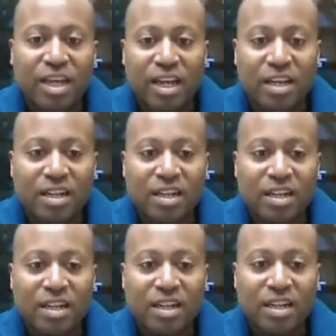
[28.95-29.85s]
and the
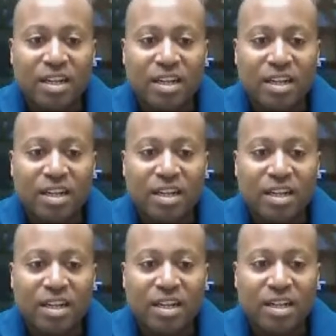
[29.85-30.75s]
exciting
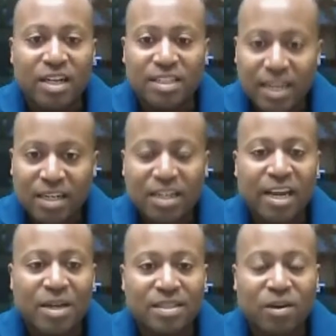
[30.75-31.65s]
and I mean, this is
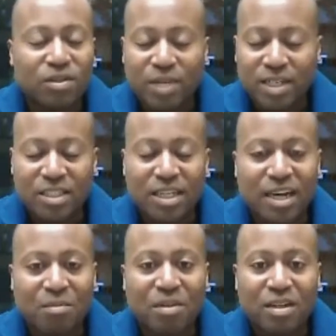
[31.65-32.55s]
the ultimate
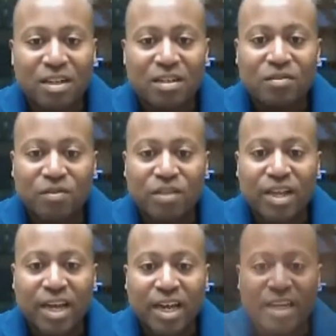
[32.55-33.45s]
job for
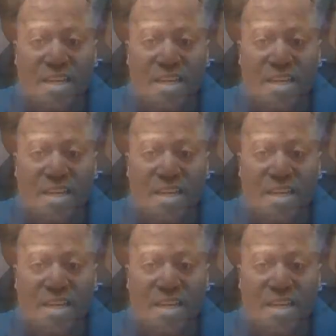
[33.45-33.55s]
that.